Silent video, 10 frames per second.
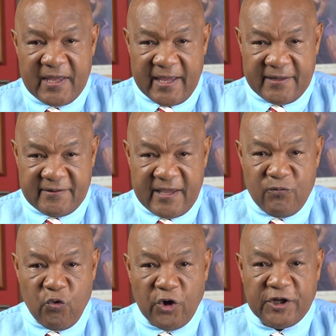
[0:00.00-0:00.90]
and they
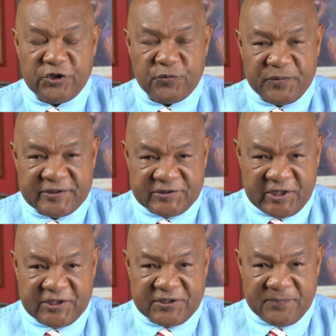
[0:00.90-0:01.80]
wanted to
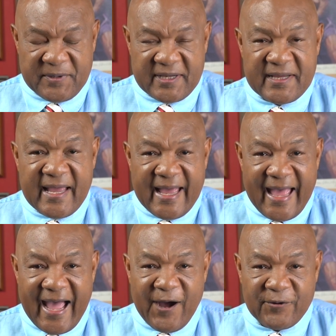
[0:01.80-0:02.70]
present to me
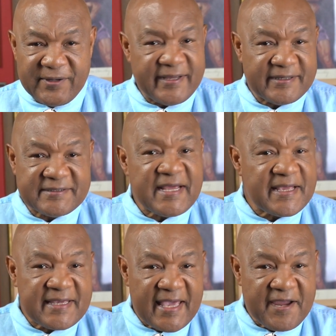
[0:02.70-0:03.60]
how they could
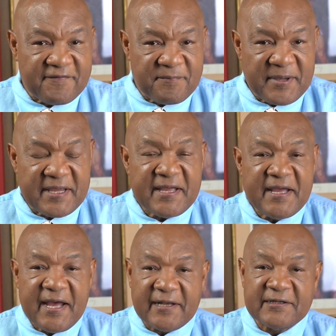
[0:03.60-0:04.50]
take care of me
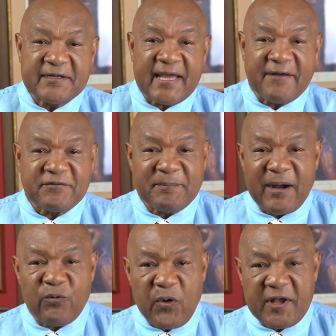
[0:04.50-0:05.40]
and look after
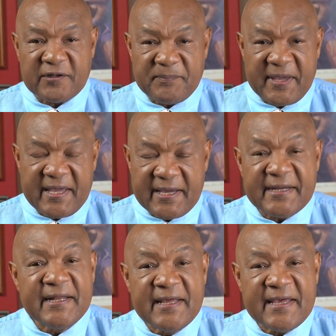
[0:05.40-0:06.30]
my
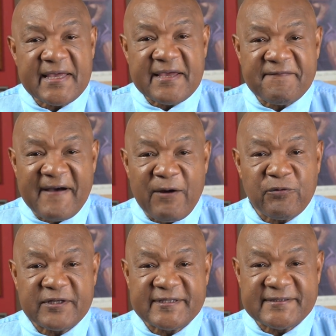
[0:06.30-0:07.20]
well-being if I
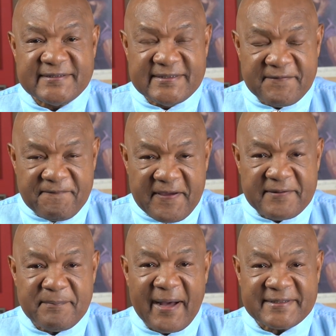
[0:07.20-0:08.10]
were to
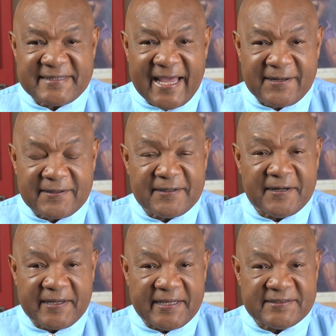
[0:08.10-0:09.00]
defend my title
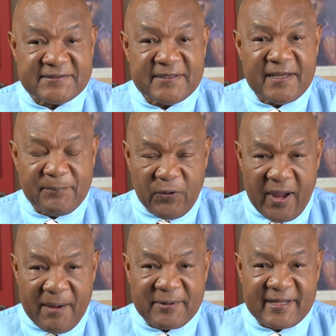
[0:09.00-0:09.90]
against
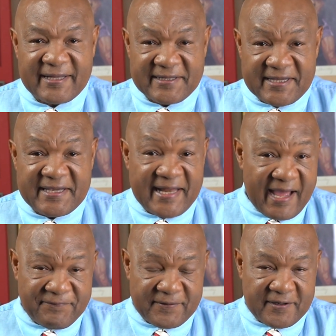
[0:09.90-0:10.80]
Muhammad Ali in
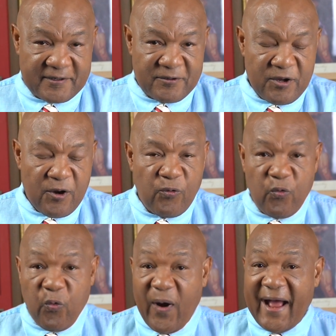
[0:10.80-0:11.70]
Africa.
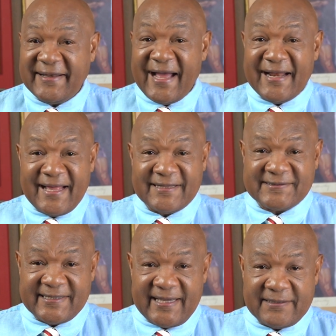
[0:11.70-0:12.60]
Why not, I
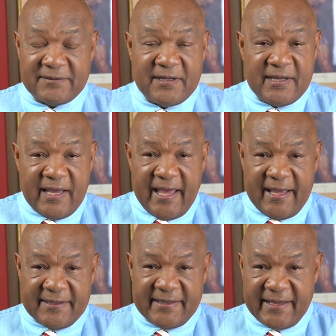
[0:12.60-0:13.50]
said.
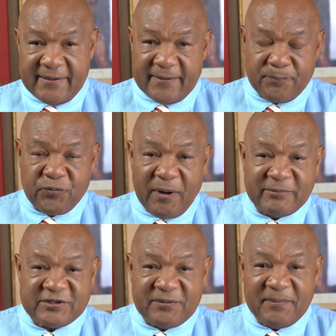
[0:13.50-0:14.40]
And they
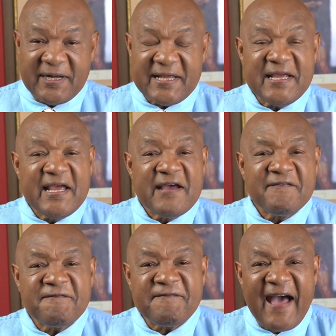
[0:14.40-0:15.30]
promised the money,
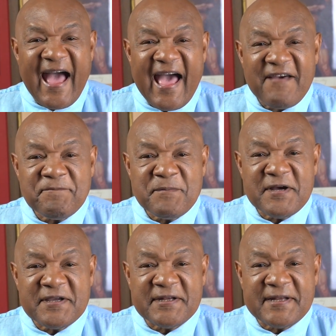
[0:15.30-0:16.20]
$5
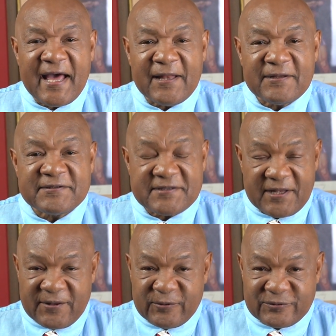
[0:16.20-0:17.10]
million
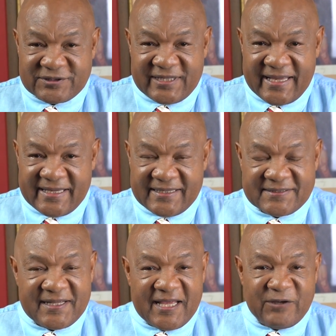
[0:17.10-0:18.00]
in those
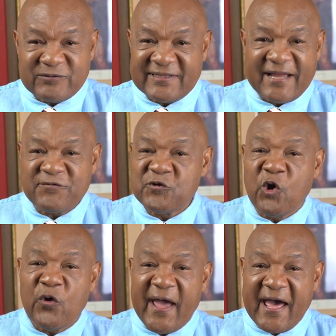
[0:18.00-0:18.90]
days. It was like
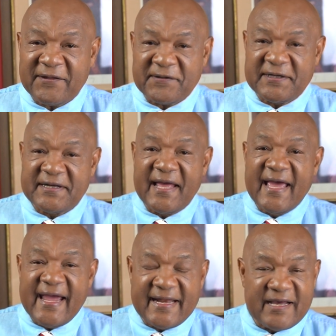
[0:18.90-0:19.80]
no athlete
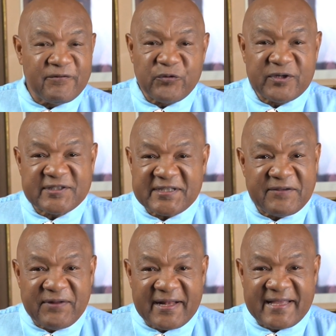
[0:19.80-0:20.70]
had ever
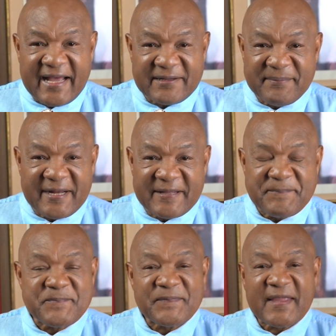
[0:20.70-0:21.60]
received that kind of money.
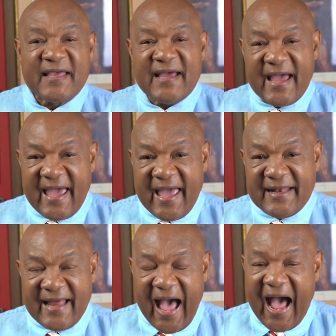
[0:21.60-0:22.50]

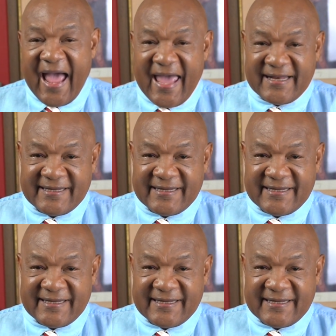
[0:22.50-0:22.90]
And I had